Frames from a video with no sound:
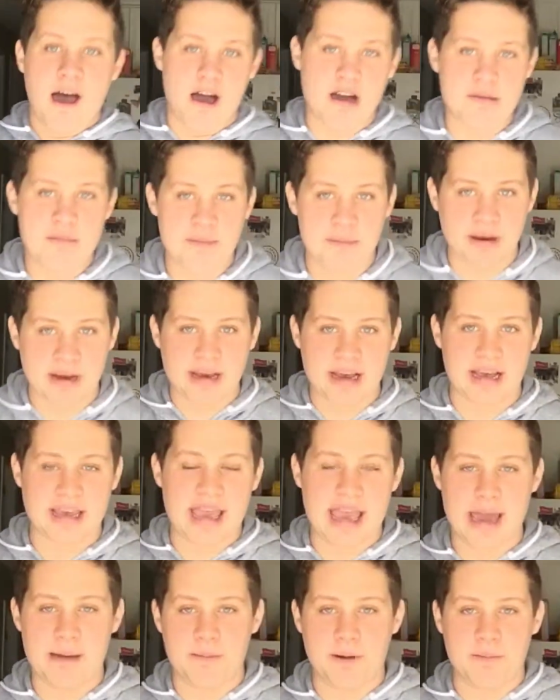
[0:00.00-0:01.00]
I'm going to be bringing a
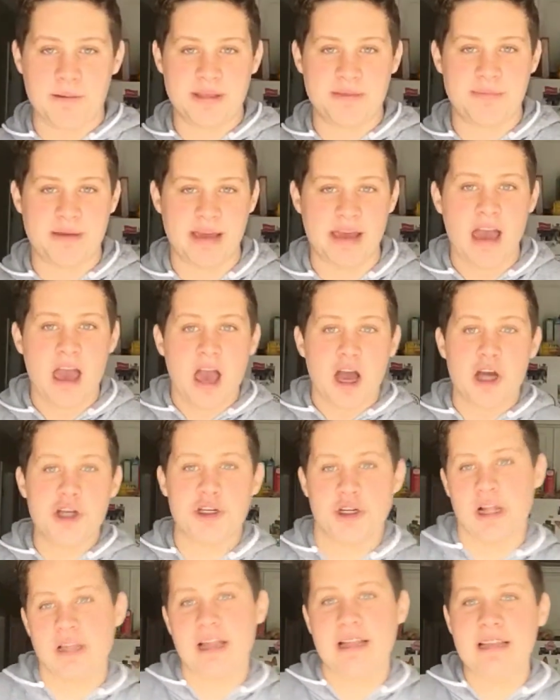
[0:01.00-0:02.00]
camera with me. Because
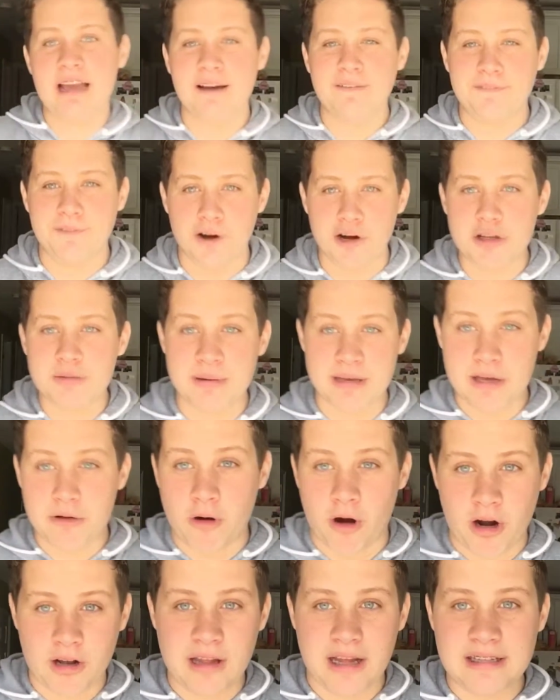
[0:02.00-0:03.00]
you're not allowed to have phones, but
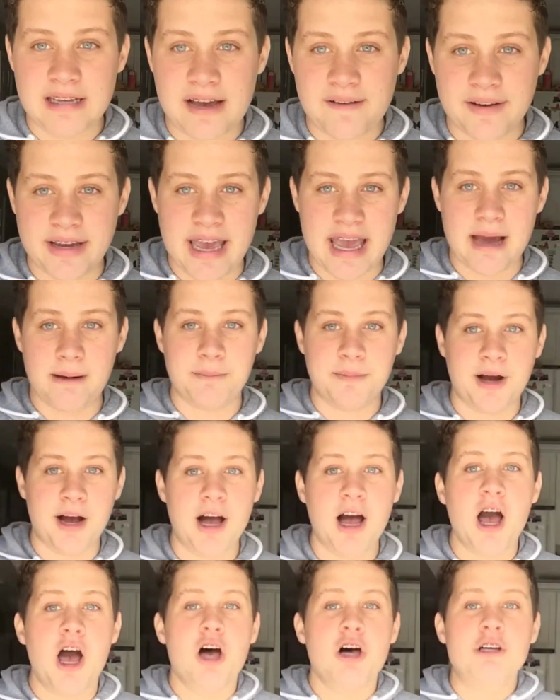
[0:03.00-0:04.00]
you are allowed to have a
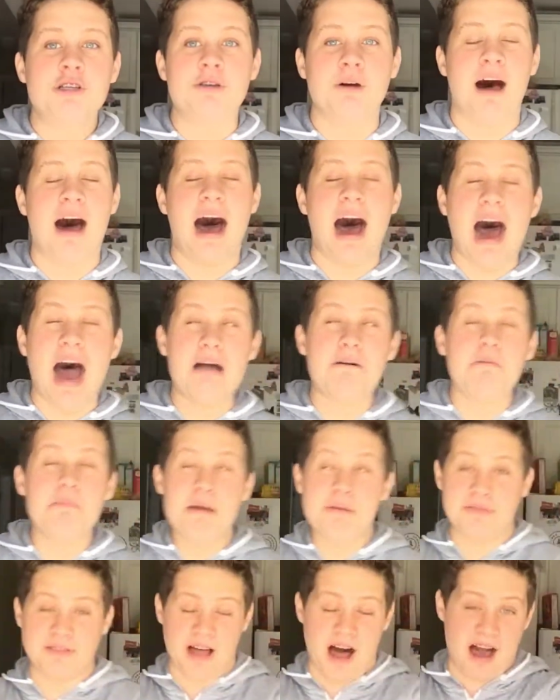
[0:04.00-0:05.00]
camera. So I will
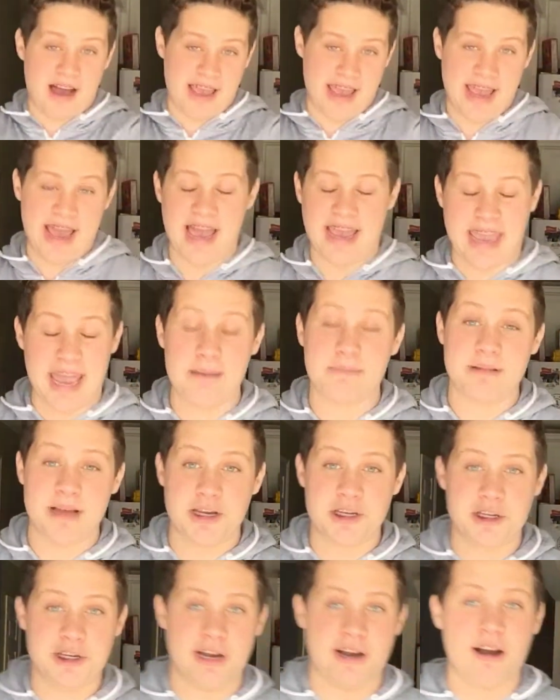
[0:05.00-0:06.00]
be vlogging at camp
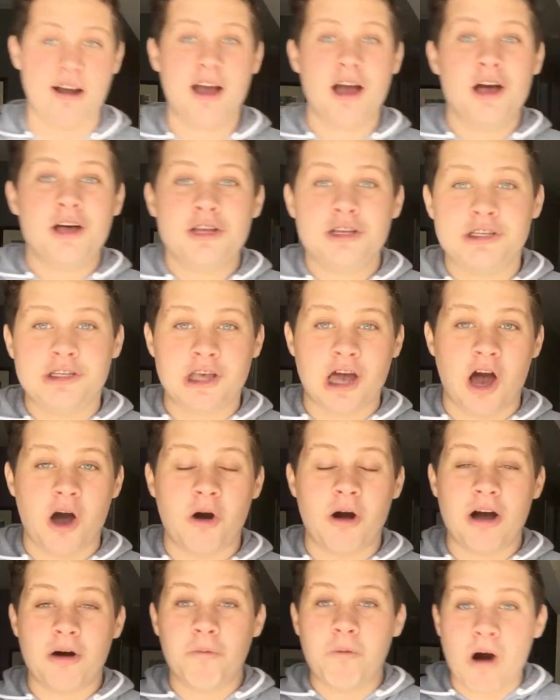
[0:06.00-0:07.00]
next year.
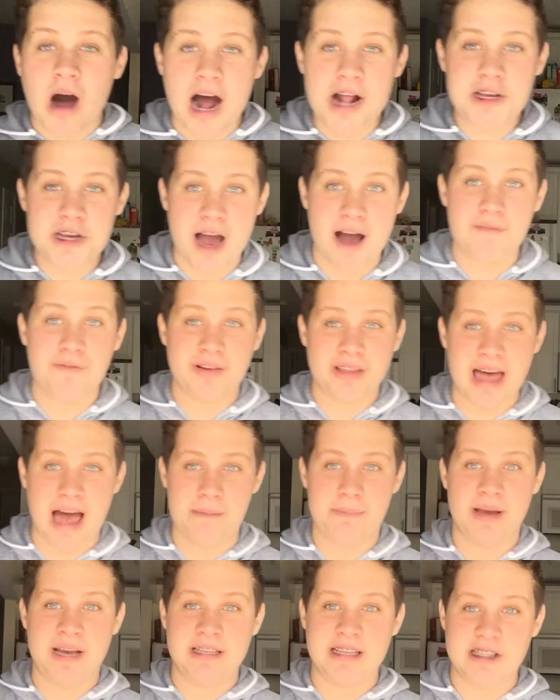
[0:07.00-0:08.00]
So watch out for
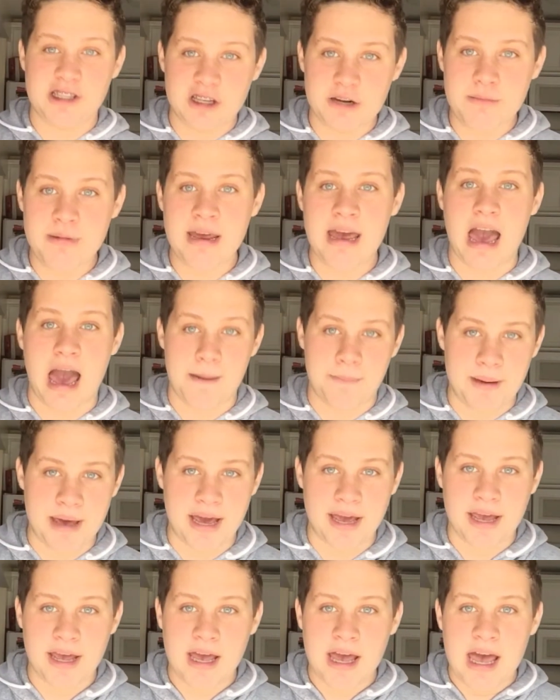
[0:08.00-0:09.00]
that because it's going to be
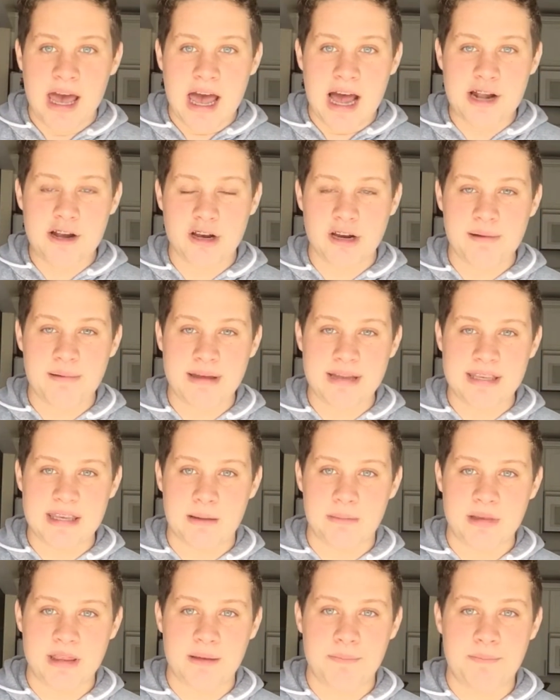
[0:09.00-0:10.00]
epic. And you're going to meet
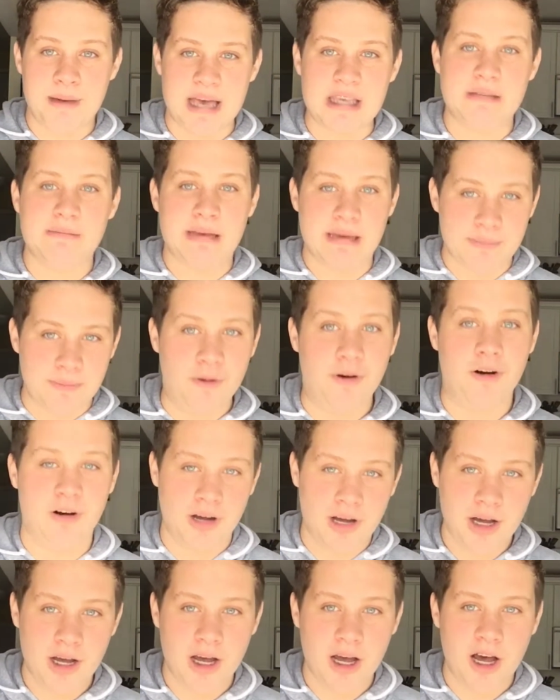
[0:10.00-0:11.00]
some of the best people
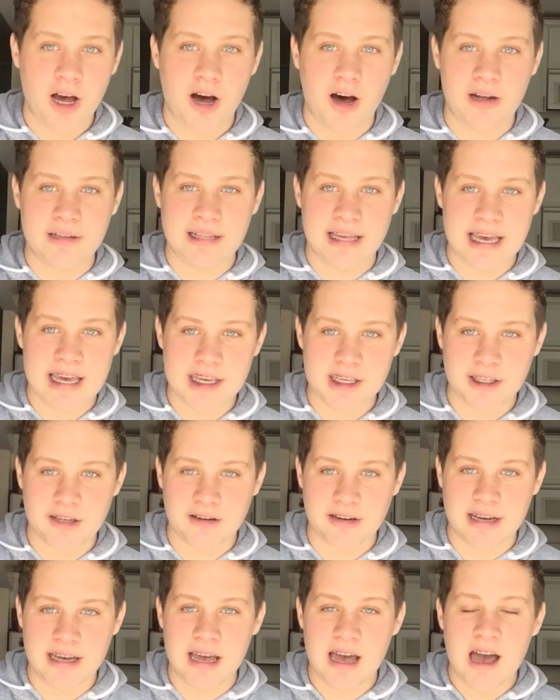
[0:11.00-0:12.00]
on the
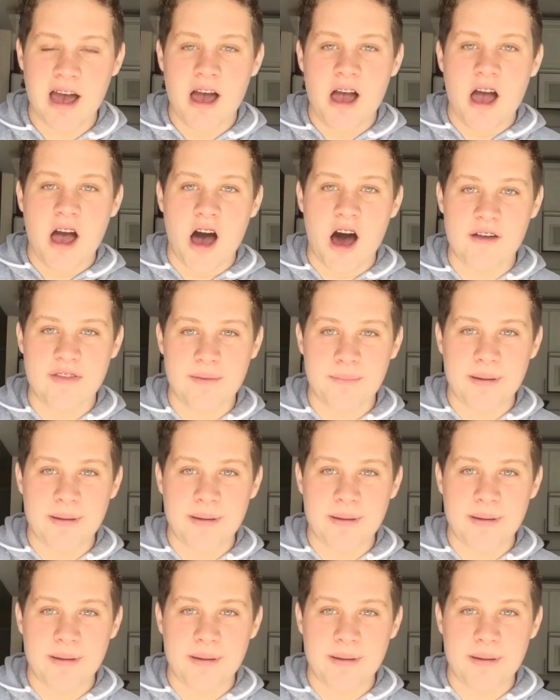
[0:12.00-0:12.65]
history of the